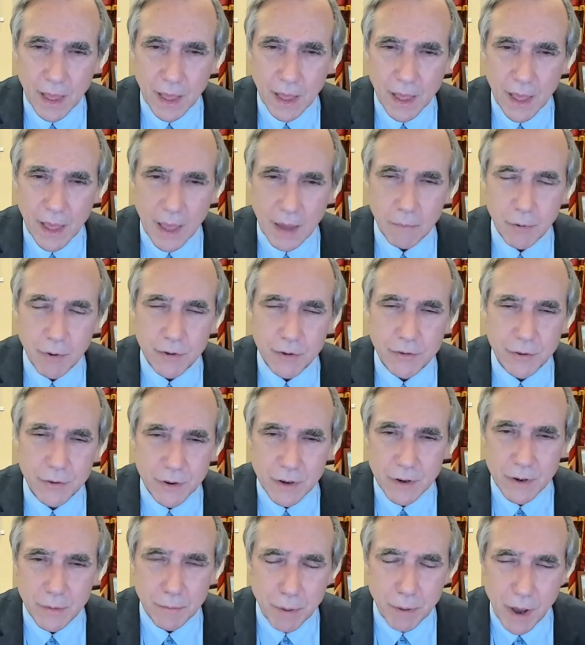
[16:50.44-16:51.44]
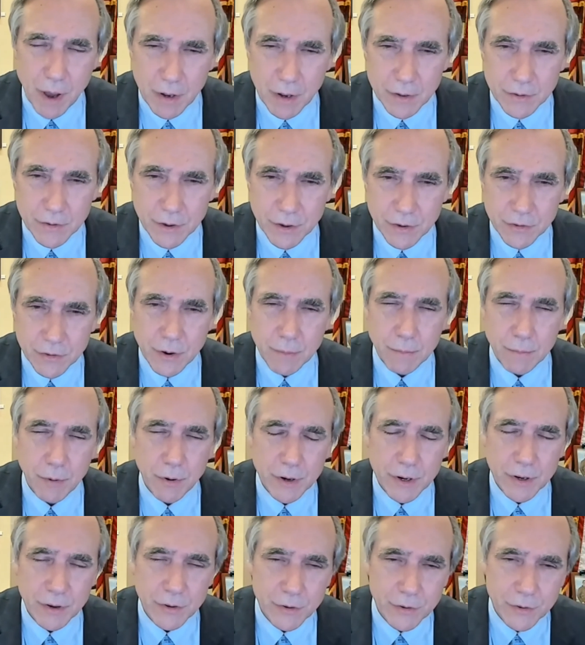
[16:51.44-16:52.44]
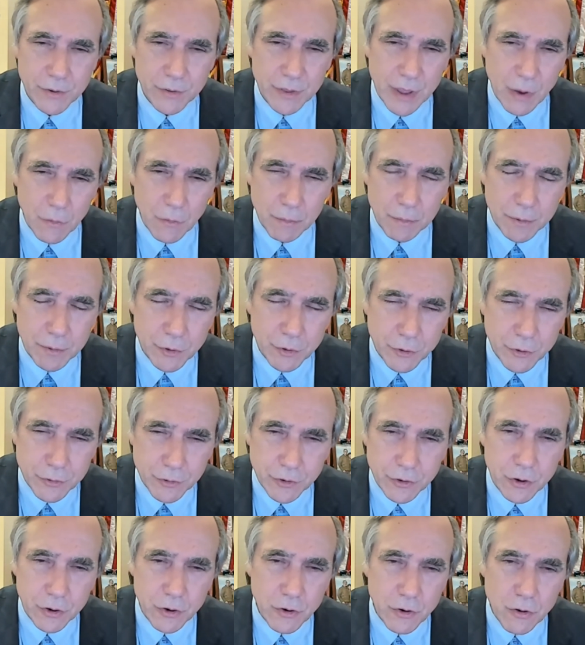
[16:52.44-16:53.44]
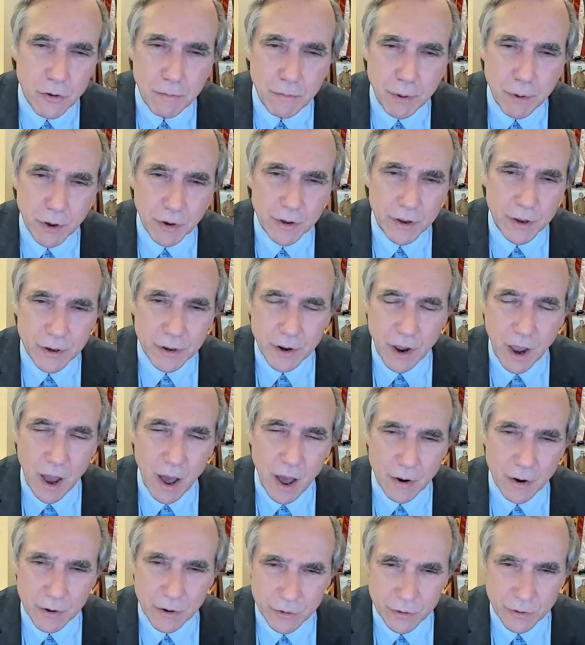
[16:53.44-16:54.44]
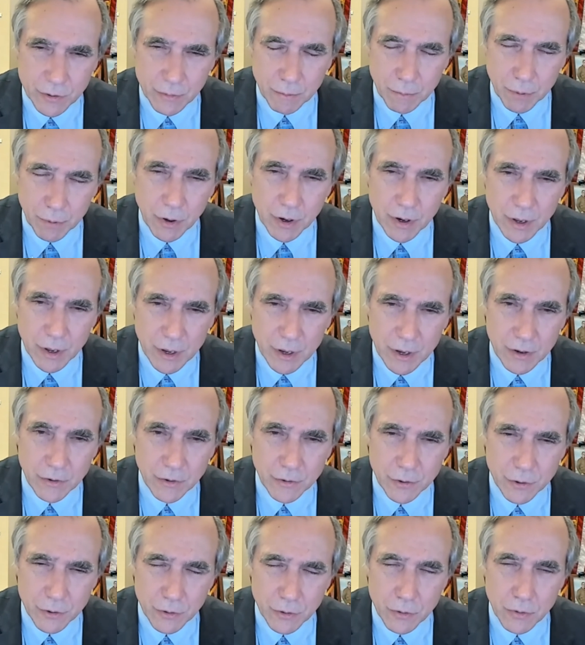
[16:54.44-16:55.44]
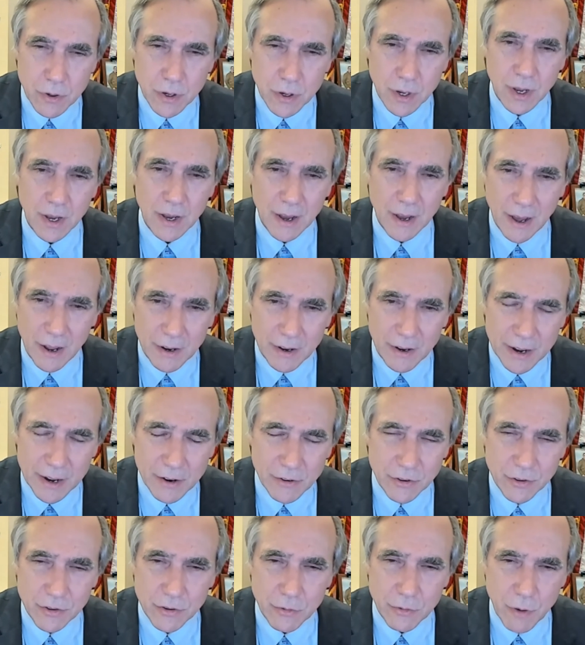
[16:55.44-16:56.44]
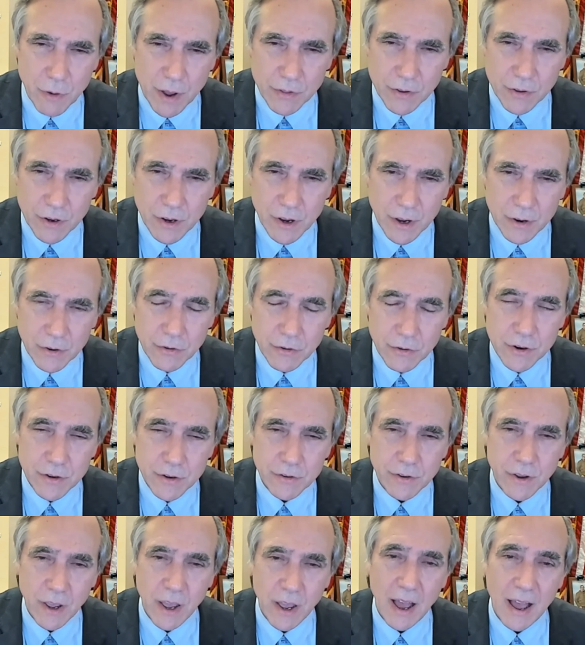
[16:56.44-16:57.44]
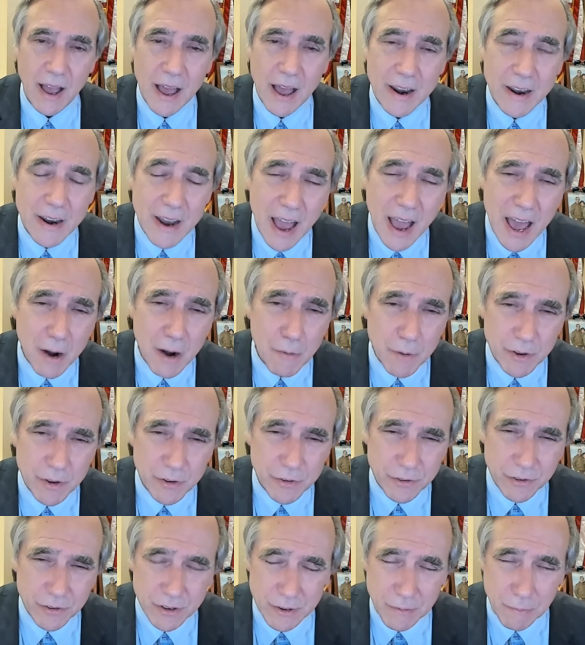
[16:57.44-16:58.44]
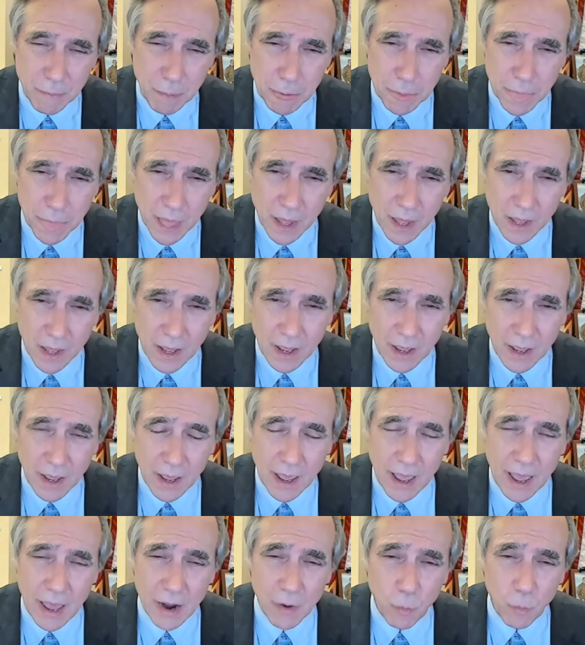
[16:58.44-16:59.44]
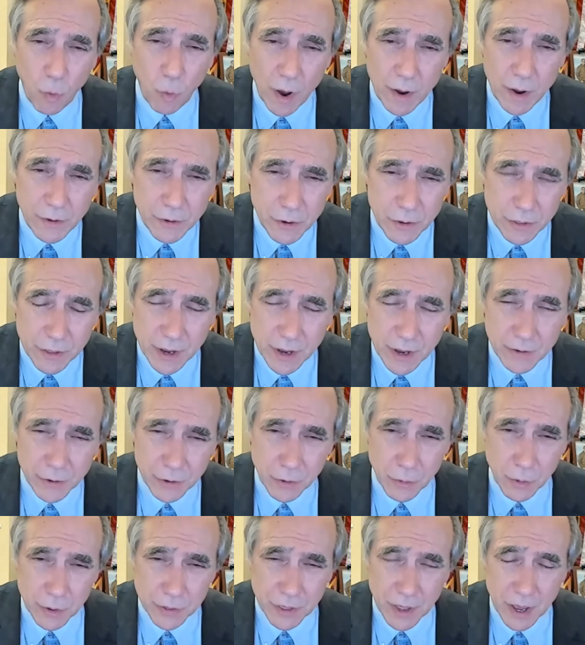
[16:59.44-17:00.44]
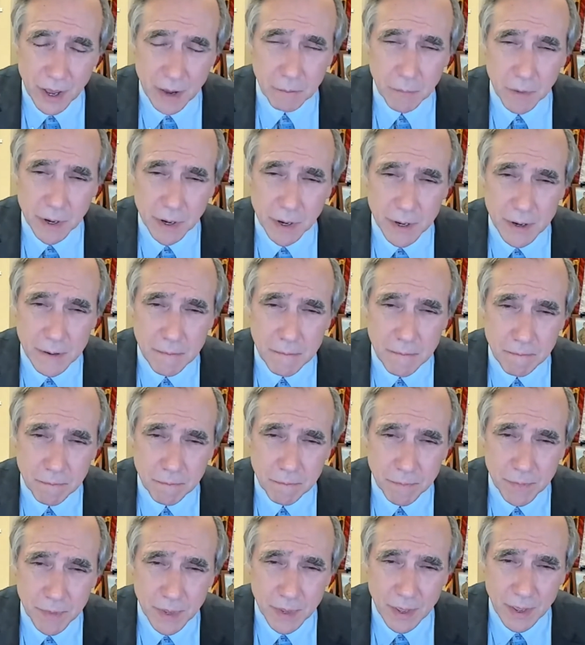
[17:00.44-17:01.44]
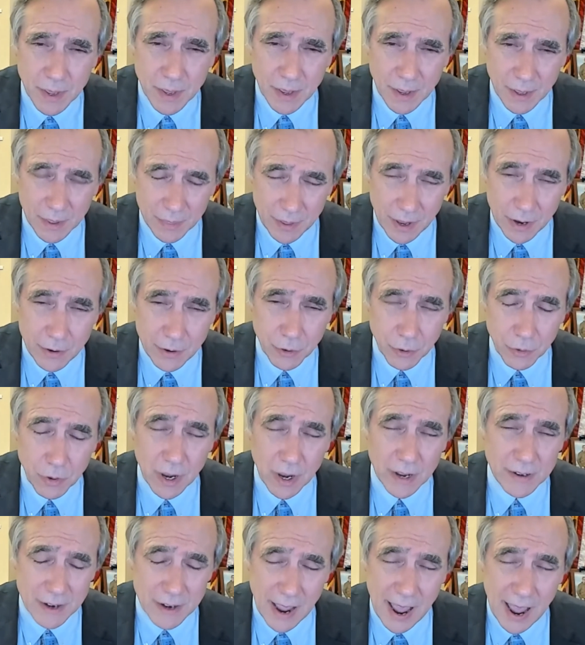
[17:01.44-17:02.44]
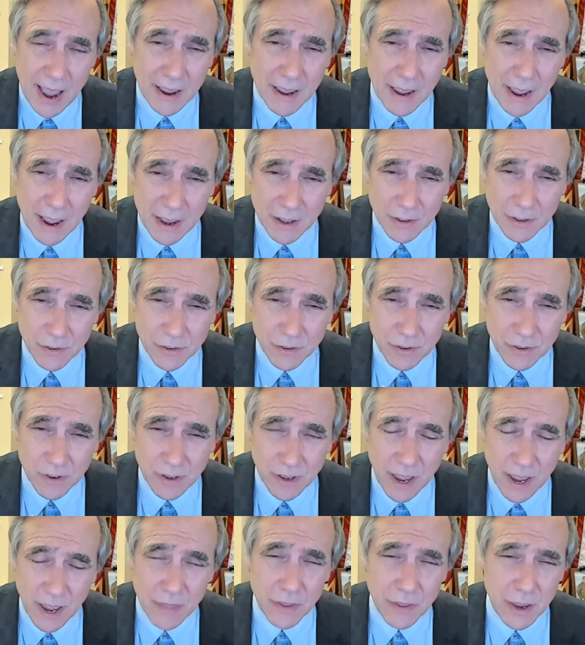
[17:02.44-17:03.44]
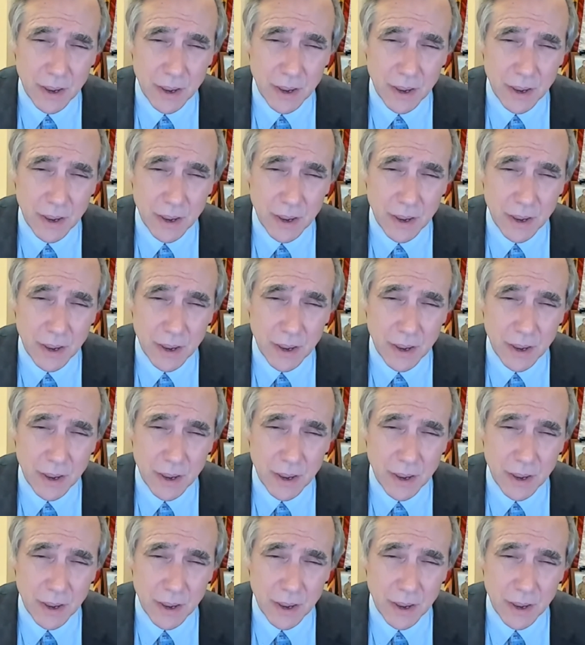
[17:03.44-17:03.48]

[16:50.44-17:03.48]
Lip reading: and puts it into politics, that would be $2 billion put into elections around the countries anonymously. And what do they do with that money? They do attack ads, and they